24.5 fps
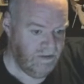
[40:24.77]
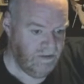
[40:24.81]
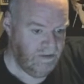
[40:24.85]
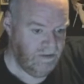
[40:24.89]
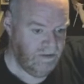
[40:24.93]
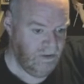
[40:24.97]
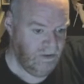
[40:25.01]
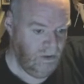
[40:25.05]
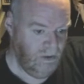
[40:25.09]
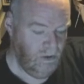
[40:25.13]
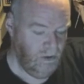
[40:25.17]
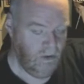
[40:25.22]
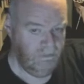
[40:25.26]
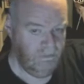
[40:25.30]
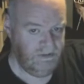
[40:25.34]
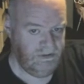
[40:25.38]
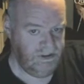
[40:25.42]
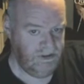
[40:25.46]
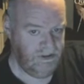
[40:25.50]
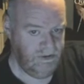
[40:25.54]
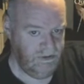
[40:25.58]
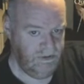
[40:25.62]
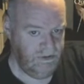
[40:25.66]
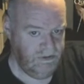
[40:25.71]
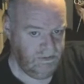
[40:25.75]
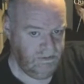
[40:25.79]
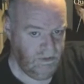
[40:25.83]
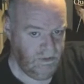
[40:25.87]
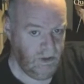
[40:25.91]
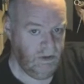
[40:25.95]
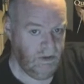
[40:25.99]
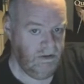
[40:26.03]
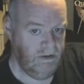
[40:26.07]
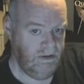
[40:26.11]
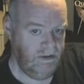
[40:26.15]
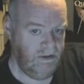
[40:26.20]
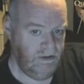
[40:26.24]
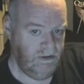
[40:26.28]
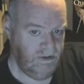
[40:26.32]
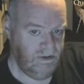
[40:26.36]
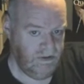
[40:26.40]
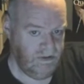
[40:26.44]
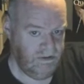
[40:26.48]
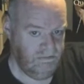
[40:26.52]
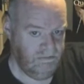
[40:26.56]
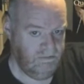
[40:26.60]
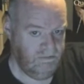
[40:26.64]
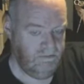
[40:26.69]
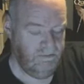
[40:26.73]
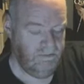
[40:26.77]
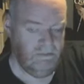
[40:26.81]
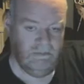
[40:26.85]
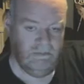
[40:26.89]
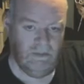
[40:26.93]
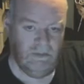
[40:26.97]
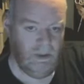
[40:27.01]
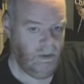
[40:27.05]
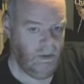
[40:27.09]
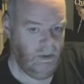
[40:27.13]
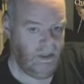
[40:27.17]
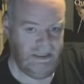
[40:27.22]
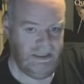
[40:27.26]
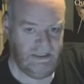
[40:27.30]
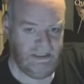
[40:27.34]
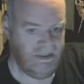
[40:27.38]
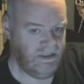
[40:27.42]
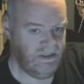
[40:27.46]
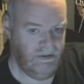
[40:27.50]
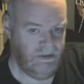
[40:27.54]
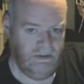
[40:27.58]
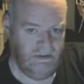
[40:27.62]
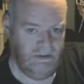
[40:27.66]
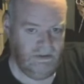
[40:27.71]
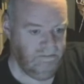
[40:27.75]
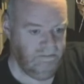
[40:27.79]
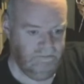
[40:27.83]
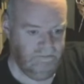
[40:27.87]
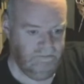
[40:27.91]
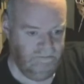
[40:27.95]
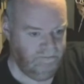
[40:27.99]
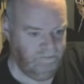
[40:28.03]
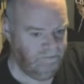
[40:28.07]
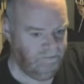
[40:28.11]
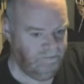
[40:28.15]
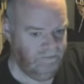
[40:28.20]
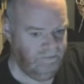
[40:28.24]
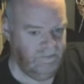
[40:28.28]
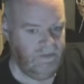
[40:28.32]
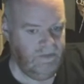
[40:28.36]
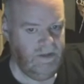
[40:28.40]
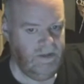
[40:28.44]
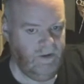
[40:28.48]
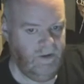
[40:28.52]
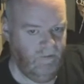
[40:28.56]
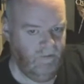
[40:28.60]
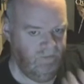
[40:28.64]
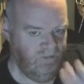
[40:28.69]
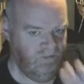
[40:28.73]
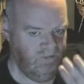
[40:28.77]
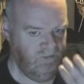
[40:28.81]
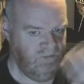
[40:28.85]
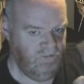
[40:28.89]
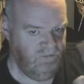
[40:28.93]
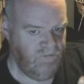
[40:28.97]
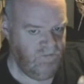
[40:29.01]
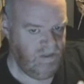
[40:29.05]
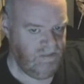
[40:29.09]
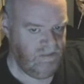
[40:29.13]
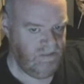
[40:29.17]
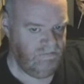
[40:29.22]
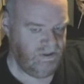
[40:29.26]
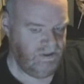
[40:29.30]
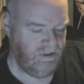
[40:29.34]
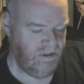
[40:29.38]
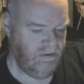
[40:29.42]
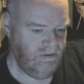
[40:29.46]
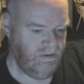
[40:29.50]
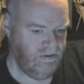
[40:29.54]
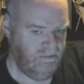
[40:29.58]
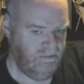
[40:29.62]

All restored, all uncut, no edits at all. Fully restored.